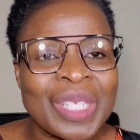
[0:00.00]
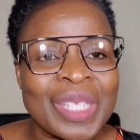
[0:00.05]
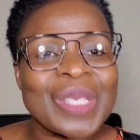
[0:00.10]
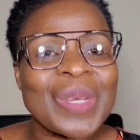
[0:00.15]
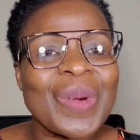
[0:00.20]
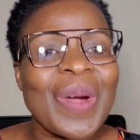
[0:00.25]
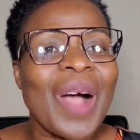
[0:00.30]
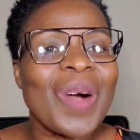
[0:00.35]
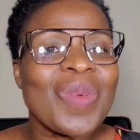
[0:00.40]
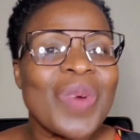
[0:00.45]

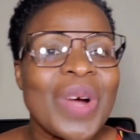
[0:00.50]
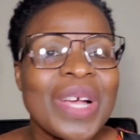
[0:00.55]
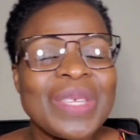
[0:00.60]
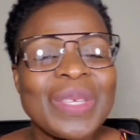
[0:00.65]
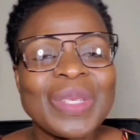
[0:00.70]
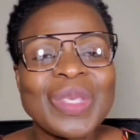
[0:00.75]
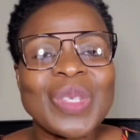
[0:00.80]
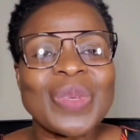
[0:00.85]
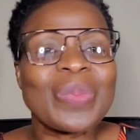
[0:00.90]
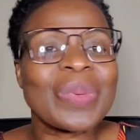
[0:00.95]
So I
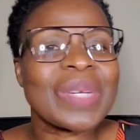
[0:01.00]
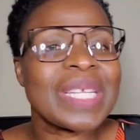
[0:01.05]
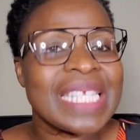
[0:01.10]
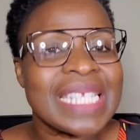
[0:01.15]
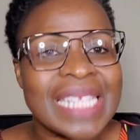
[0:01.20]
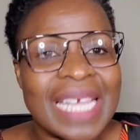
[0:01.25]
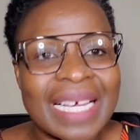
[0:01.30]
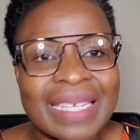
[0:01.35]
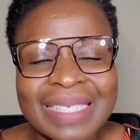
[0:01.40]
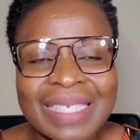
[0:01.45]
want you to
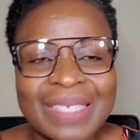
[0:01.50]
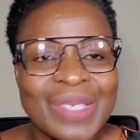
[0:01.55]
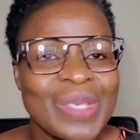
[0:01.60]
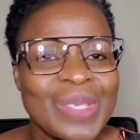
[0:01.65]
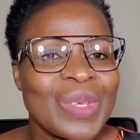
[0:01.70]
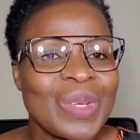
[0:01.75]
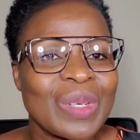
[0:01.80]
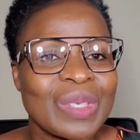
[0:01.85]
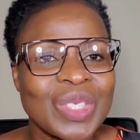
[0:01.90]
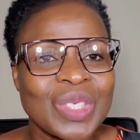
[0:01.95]
please sell
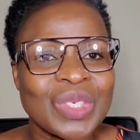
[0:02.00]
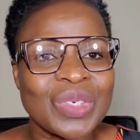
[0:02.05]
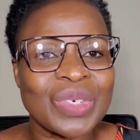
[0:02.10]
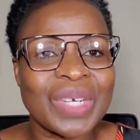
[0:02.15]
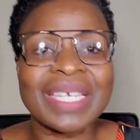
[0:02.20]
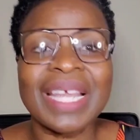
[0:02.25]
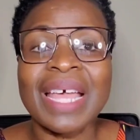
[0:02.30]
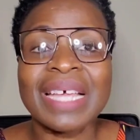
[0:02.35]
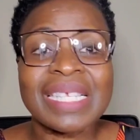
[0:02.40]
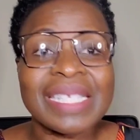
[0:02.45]
this to your
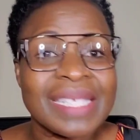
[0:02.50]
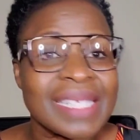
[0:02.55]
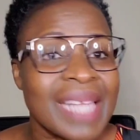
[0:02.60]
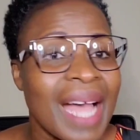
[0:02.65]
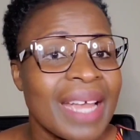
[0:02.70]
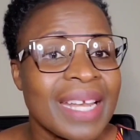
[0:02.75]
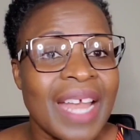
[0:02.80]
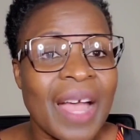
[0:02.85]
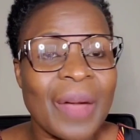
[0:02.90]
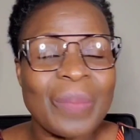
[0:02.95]
children,
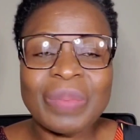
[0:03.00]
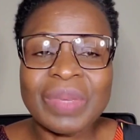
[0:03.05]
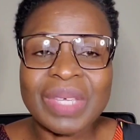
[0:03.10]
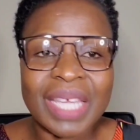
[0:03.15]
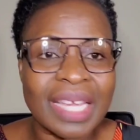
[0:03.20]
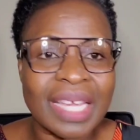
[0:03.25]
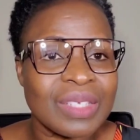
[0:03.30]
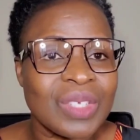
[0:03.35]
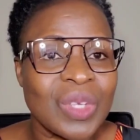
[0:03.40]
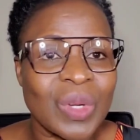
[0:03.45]
sign
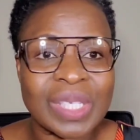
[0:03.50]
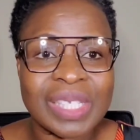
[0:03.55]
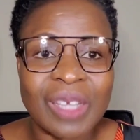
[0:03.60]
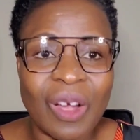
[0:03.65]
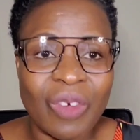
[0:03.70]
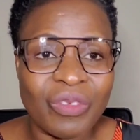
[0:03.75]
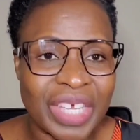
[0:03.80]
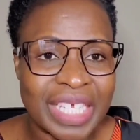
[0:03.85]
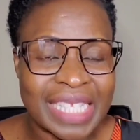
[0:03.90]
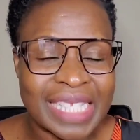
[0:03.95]
up, get
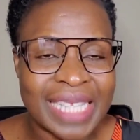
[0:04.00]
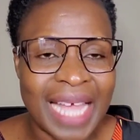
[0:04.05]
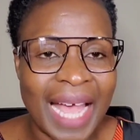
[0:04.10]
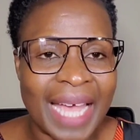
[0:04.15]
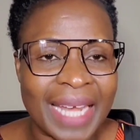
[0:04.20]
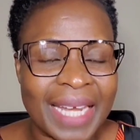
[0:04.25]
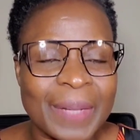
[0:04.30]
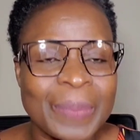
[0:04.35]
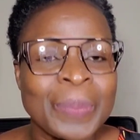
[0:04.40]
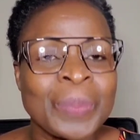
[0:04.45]
yourself
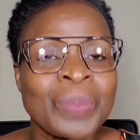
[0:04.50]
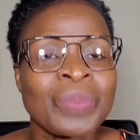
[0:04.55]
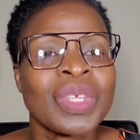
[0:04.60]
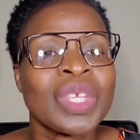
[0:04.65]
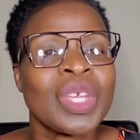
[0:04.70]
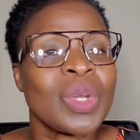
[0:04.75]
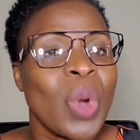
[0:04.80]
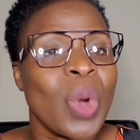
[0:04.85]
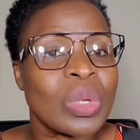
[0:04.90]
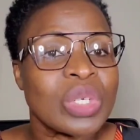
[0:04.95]
excited,
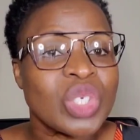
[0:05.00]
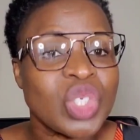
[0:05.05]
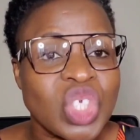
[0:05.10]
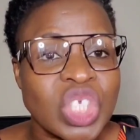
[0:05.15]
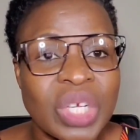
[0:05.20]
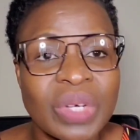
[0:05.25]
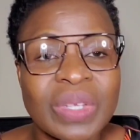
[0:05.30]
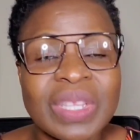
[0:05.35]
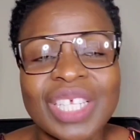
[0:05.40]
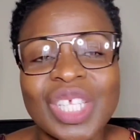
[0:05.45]
you know,
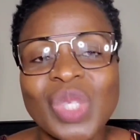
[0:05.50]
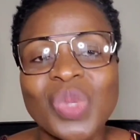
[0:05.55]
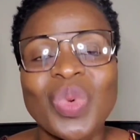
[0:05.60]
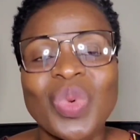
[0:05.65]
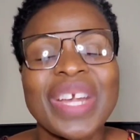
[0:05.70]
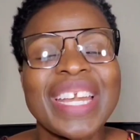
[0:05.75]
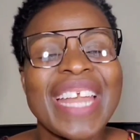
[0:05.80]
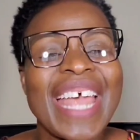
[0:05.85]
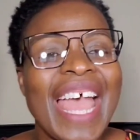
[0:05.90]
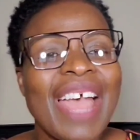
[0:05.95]
share this
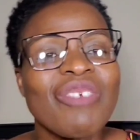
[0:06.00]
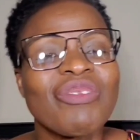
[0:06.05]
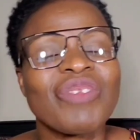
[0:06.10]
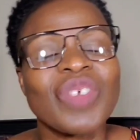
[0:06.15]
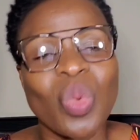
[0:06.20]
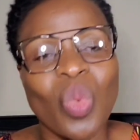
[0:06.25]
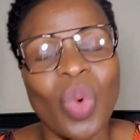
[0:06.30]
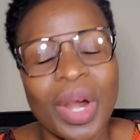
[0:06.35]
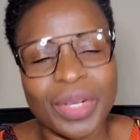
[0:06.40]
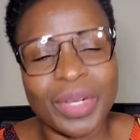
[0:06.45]
with
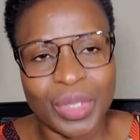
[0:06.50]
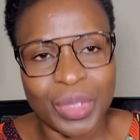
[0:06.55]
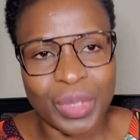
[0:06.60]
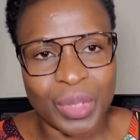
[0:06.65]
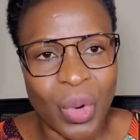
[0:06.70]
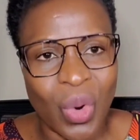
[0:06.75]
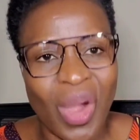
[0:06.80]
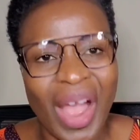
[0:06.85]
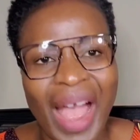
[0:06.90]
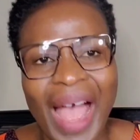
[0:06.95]
everyone you
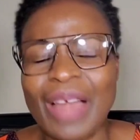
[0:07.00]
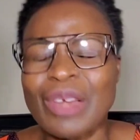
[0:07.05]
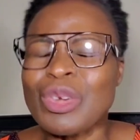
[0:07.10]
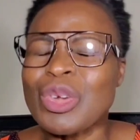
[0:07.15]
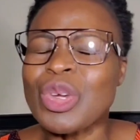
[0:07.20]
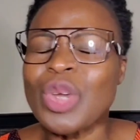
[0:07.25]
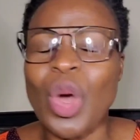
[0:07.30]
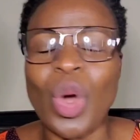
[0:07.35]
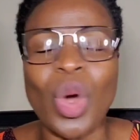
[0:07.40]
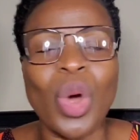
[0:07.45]
know. I
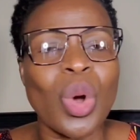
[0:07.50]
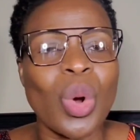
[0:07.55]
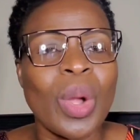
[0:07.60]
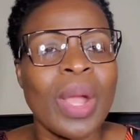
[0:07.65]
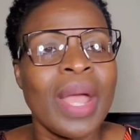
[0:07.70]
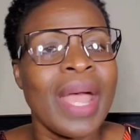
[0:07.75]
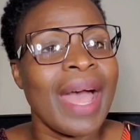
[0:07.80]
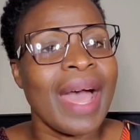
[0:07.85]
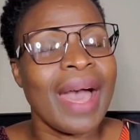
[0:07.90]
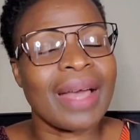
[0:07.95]

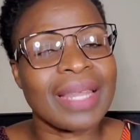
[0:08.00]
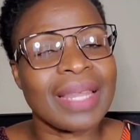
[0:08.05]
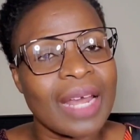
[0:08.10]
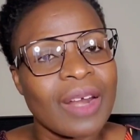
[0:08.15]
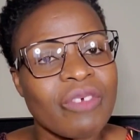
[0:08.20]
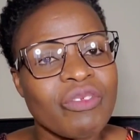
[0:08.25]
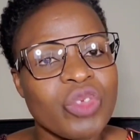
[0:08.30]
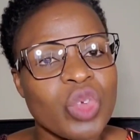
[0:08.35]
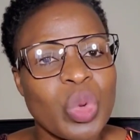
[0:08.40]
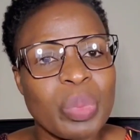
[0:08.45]
know a
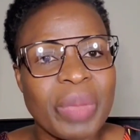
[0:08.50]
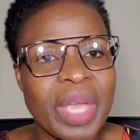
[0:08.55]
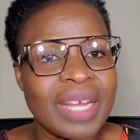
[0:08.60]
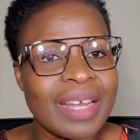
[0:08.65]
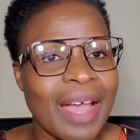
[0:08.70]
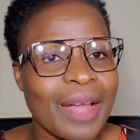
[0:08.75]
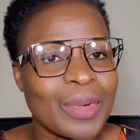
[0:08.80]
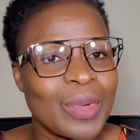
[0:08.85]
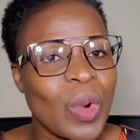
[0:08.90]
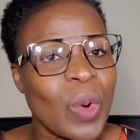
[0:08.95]
lot of you may
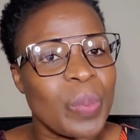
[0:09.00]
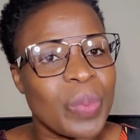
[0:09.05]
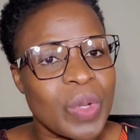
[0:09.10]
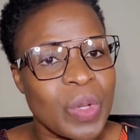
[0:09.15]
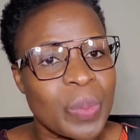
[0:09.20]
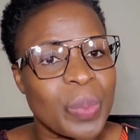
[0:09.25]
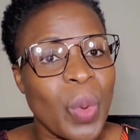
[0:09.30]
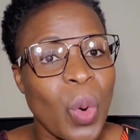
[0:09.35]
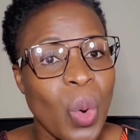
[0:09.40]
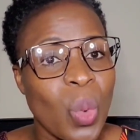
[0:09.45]
not know
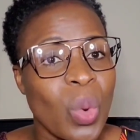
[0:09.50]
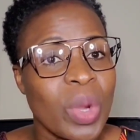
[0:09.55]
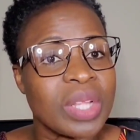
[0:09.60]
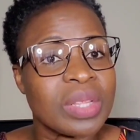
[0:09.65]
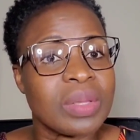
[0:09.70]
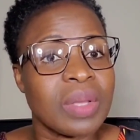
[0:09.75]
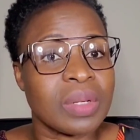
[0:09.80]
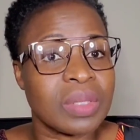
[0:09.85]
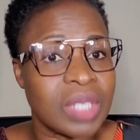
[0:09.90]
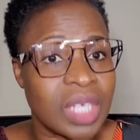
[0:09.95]
people
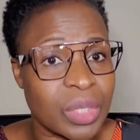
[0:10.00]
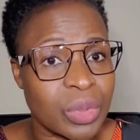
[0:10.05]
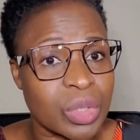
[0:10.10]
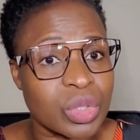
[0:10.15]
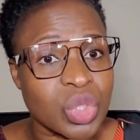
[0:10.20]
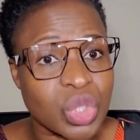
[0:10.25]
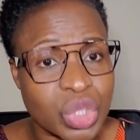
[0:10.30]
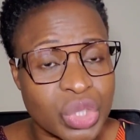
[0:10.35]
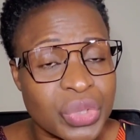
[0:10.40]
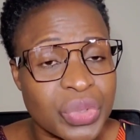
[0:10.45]
with
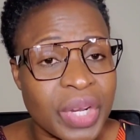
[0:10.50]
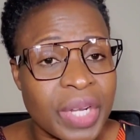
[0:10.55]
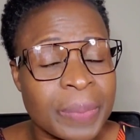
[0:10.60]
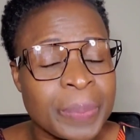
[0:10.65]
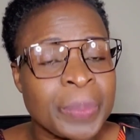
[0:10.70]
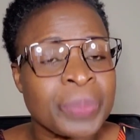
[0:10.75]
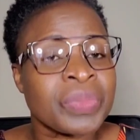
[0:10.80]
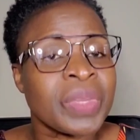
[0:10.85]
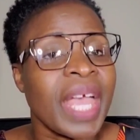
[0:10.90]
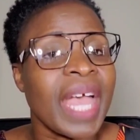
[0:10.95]
little
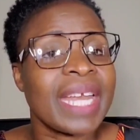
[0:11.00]
children.